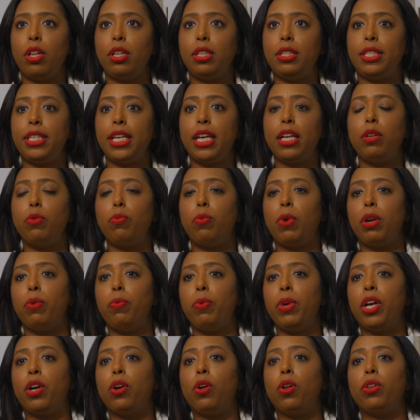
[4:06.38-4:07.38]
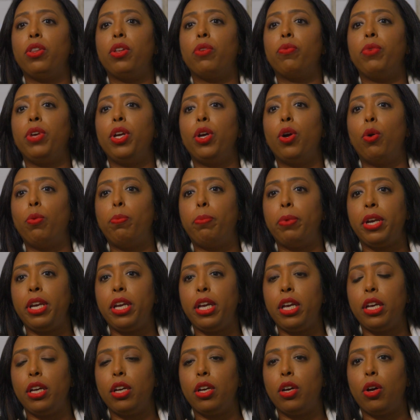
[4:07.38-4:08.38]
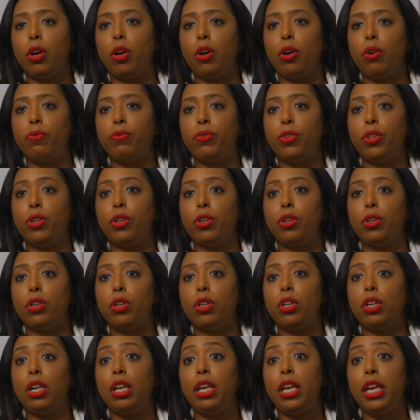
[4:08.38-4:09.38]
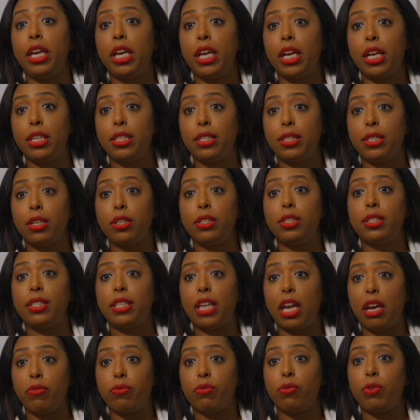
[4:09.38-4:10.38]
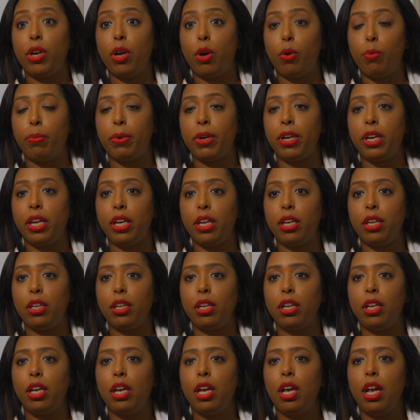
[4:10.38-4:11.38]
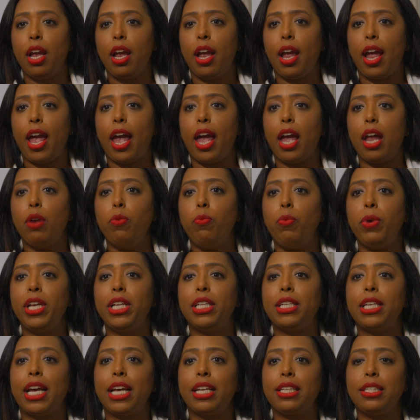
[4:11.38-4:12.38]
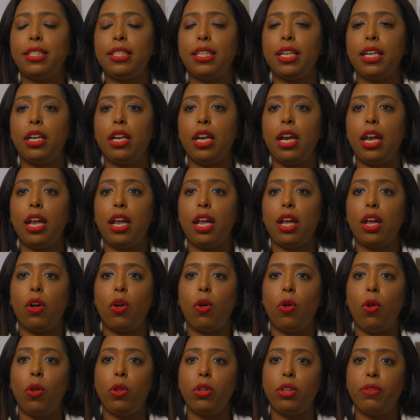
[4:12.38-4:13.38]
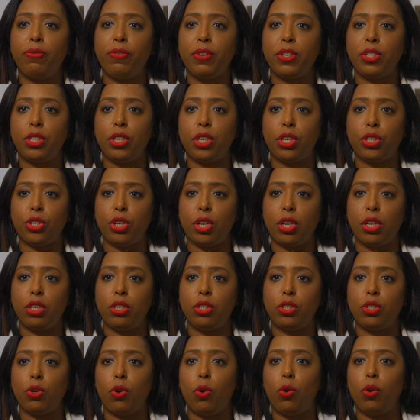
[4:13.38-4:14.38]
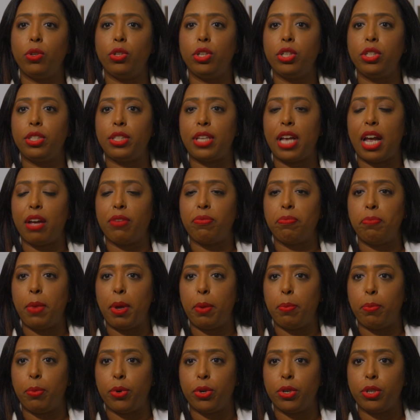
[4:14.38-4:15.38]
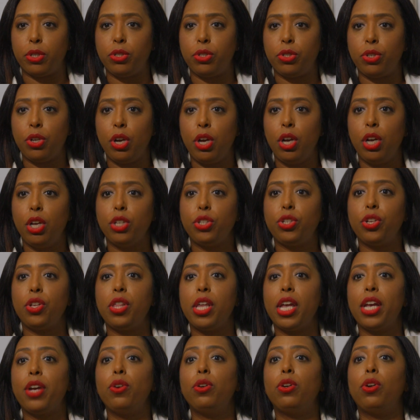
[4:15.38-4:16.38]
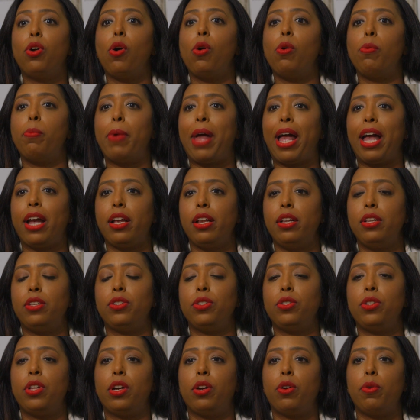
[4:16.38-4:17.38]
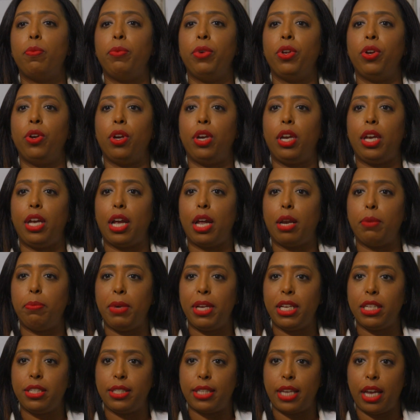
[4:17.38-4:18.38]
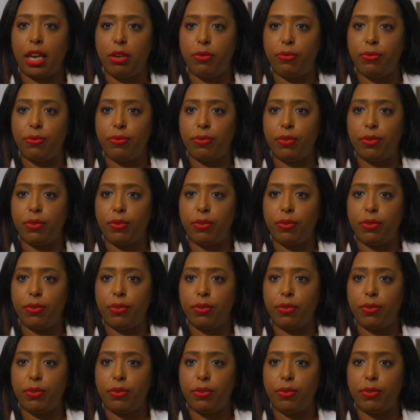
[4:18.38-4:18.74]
Did what we call the reopening of the clinics, a safe reopening, and we tested all the physicians, all the staff members, so they could go back into the community and be safe.